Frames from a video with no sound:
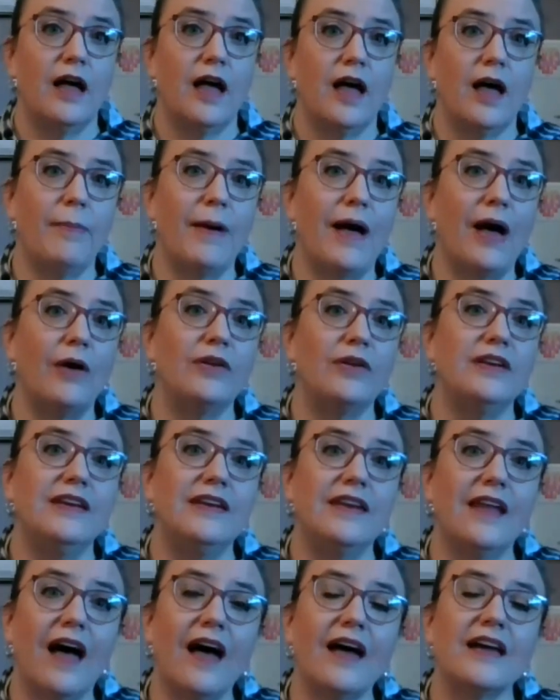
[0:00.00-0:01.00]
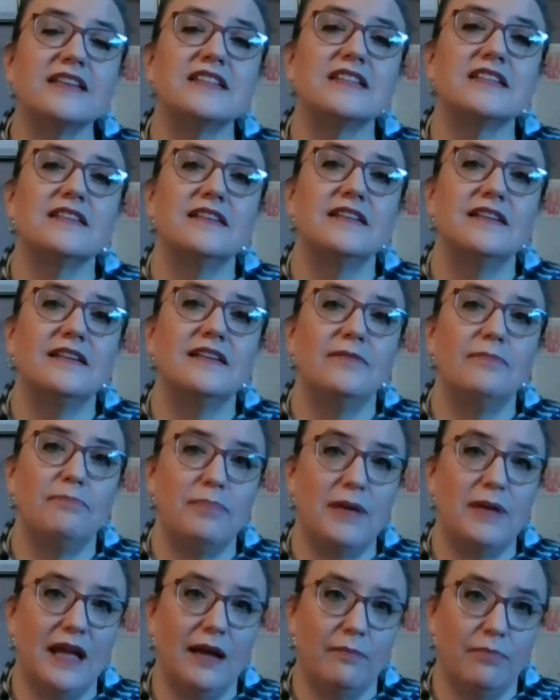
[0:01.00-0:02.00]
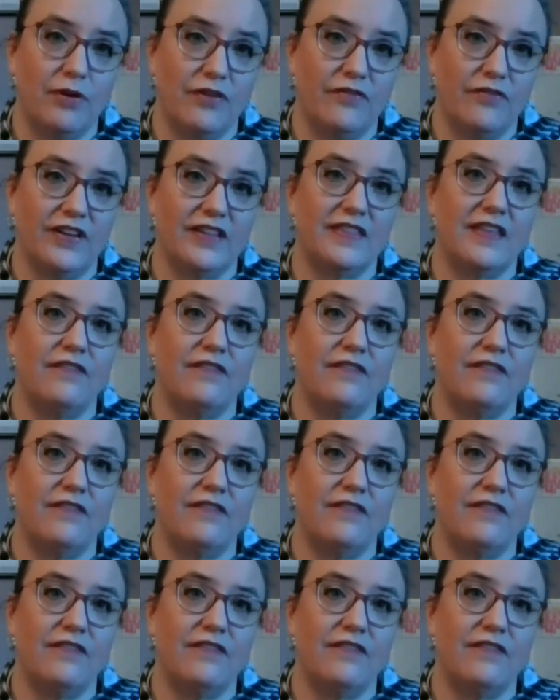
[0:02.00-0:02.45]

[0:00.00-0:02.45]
about not being perfect.